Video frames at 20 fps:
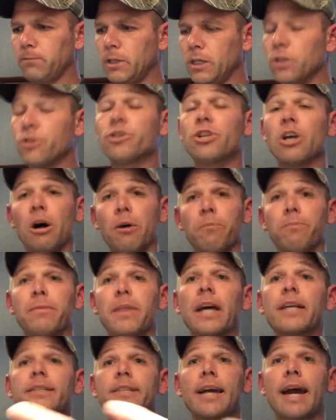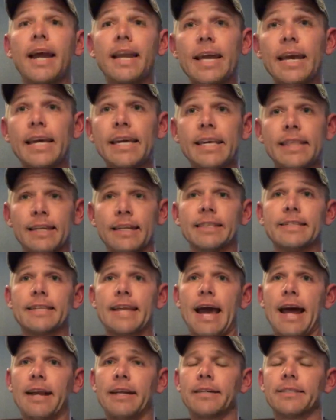So that's kind of Ethan's
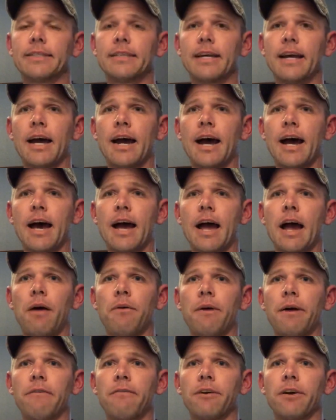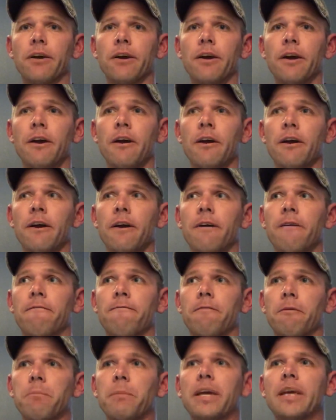status. However,
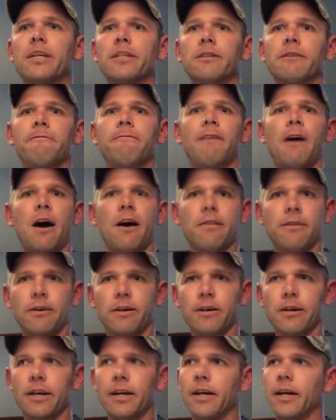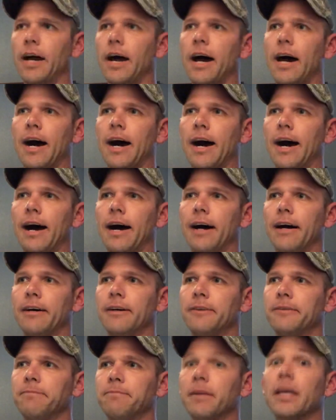for me as a father,
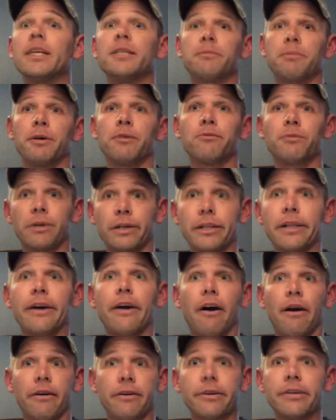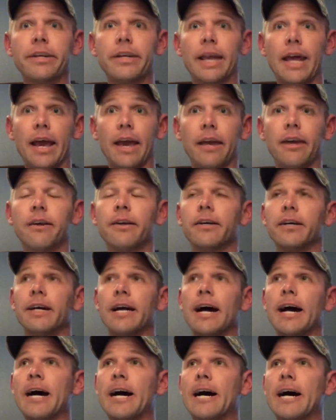it's been really hard today.
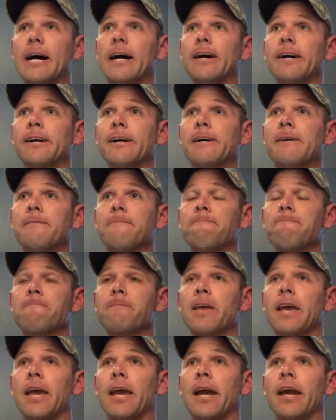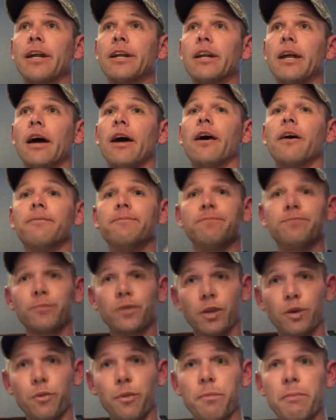And
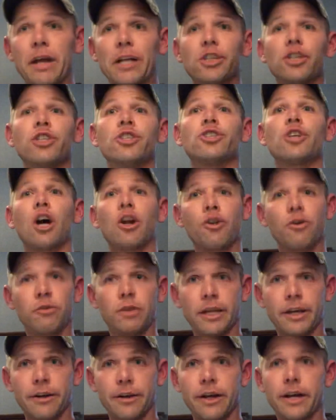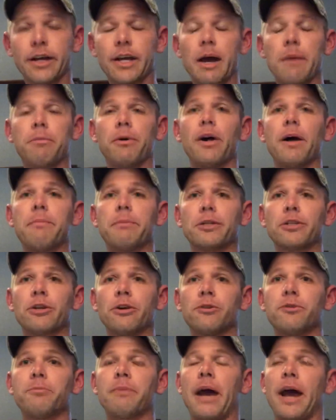we mentioned John O'Leary a couple
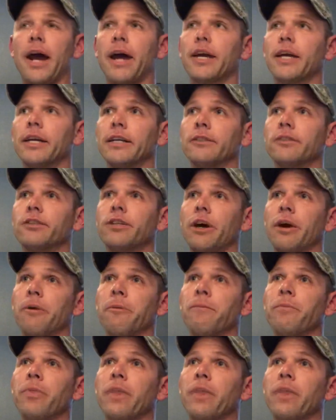episodes back, and so